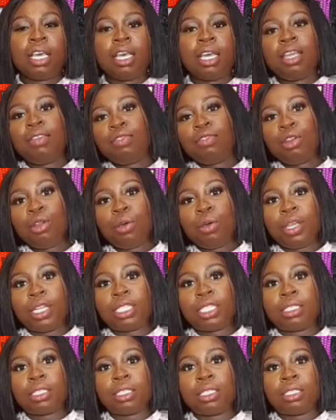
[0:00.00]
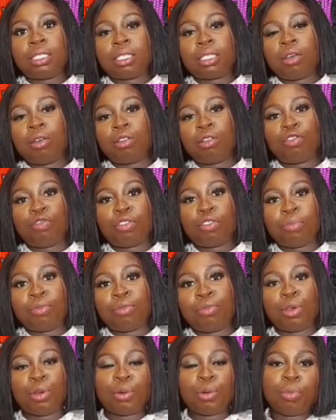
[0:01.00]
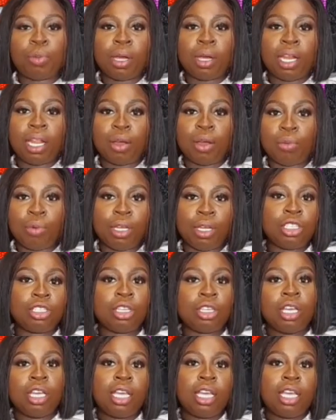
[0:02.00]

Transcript: Even though it's come from Yoruba language,